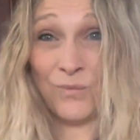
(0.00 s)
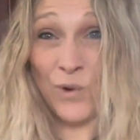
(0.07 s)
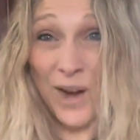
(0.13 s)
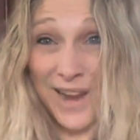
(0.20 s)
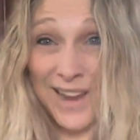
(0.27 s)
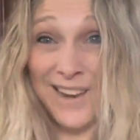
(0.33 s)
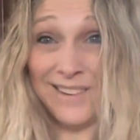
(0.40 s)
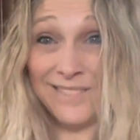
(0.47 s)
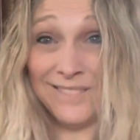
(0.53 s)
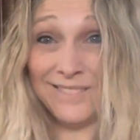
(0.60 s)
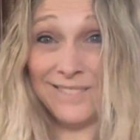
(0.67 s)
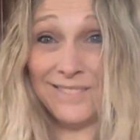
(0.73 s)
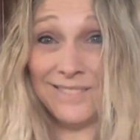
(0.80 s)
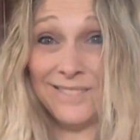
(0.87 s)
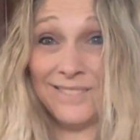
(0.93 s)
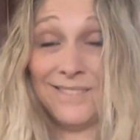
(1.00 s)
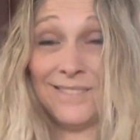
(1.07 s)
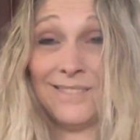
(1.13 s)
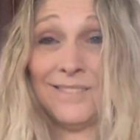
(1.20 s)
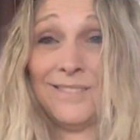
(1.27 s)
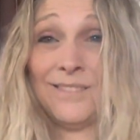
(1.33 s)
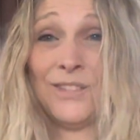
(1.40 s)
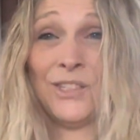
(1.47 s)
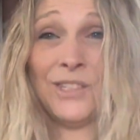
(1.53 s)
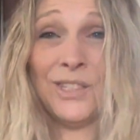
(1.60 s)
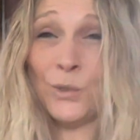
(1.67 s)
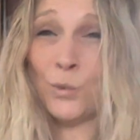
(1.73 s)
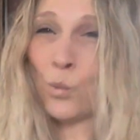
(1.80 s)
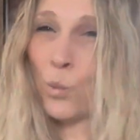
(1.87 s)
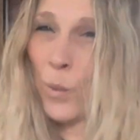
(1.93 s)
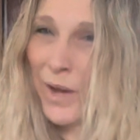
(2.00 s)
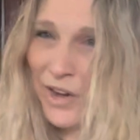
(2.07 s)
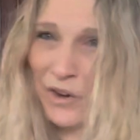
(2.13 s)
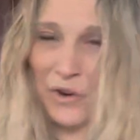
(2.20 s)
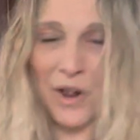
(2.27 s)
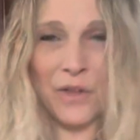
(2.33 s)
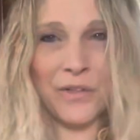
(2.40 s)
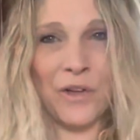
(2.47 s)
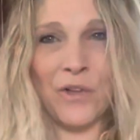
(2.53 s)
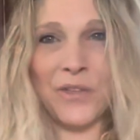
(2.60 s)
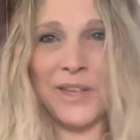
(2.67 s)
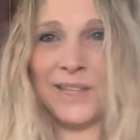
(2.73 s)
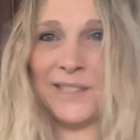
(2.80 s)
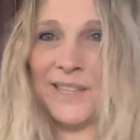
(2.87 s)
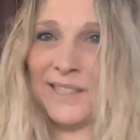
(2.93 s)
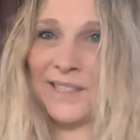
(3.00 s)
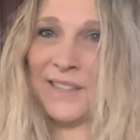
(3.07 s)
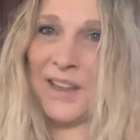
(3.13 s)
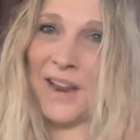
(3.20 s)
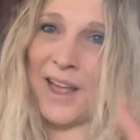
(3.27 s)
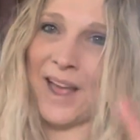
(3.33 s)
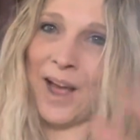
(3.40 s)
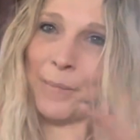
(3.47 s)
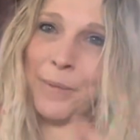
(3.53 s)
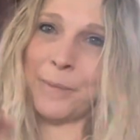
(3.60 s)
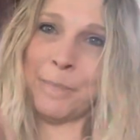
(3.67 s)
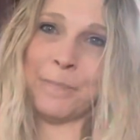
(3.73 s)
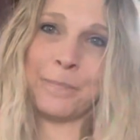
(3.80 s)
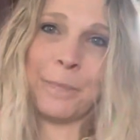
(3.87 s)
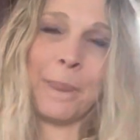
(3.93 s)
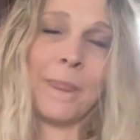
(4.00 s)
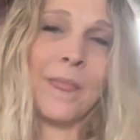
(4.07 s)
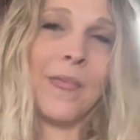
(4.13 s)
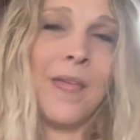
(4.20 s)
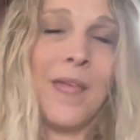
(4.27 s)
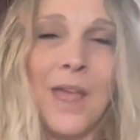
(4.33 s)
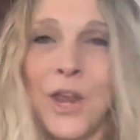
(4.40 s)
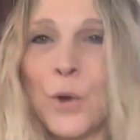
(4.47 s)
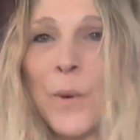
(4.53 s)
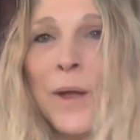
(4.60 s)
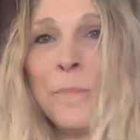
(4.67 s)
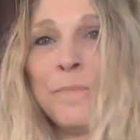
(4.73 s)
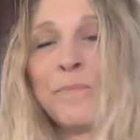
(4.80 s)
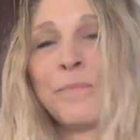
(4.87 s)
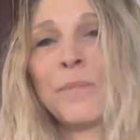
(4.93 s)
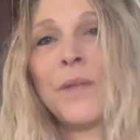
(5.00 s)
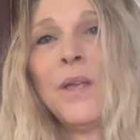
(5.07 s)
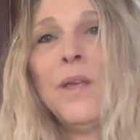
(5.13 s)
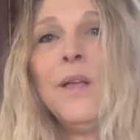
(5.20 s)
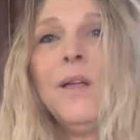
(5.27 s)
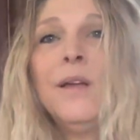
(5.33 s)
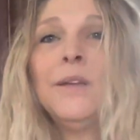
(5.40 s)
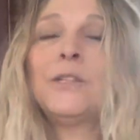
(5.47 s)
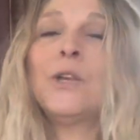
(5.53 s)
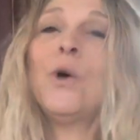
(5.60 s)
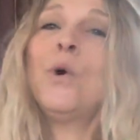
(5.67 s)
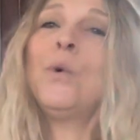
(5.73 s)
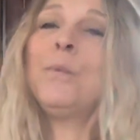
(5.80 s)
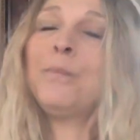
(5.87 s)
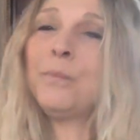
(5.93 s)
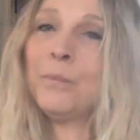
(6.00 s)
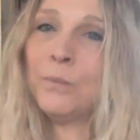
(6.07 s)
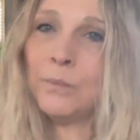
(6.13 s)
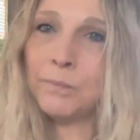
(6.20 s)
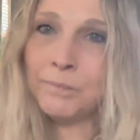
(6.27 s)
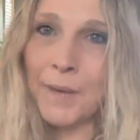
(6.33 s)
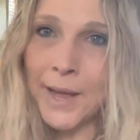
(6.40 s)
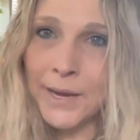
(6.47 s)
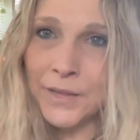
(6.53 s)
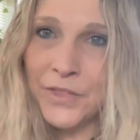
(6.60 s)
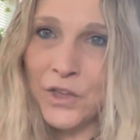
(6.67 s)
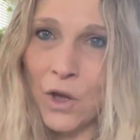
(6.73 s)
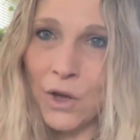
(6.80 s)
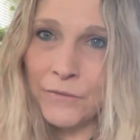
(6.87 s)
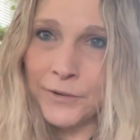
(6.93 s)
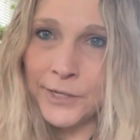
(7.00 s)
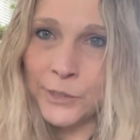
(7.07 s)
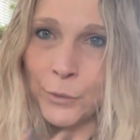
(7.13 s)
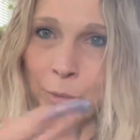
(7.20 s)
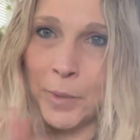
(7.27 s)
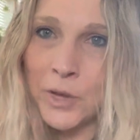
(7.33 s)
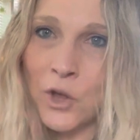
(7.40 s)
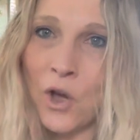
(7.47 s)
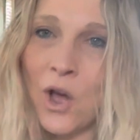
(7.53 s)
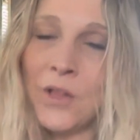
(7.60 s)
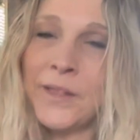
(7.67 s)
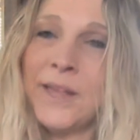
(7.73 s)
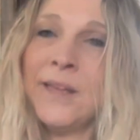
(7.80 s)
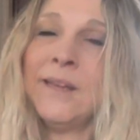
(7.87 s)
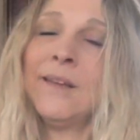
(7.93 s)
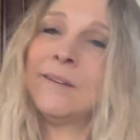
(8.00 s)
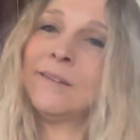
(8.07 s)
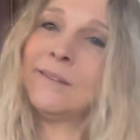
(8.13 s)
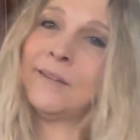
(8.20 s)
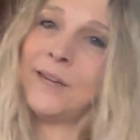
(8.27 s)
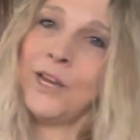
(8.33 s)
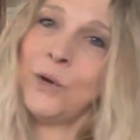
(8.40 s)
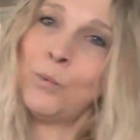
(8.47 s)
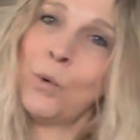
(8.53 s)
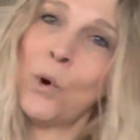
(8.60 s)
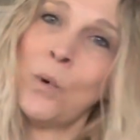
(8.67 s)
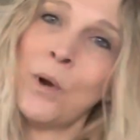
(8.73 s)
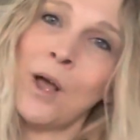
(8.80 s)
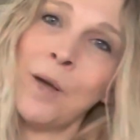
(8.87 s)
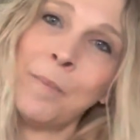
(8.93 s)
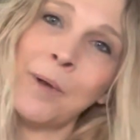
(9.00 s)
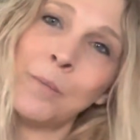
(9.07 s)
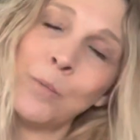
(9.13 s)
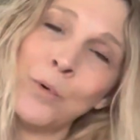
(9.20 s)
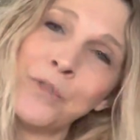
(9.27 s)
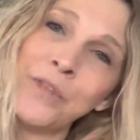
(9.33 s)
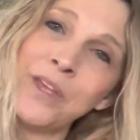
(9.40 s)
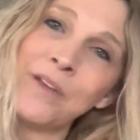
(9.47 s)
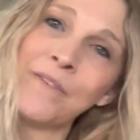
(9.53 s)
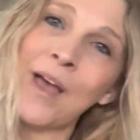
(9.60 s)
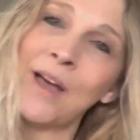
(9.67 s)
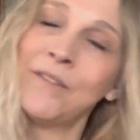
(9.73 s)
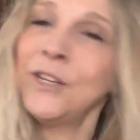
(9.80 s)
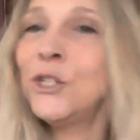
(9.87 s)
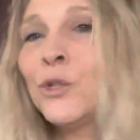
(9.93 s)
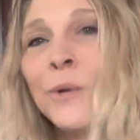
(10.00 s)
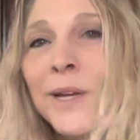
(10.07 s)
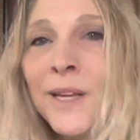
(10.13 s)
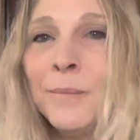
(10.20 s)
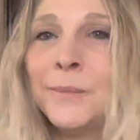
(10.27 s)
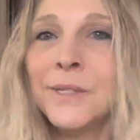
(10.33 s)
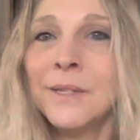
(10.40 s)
Right? It's just weird how all these things kind of happen. Anyway, so back in the office with my colleague, and he wrote up, I'm worthy of having dreams.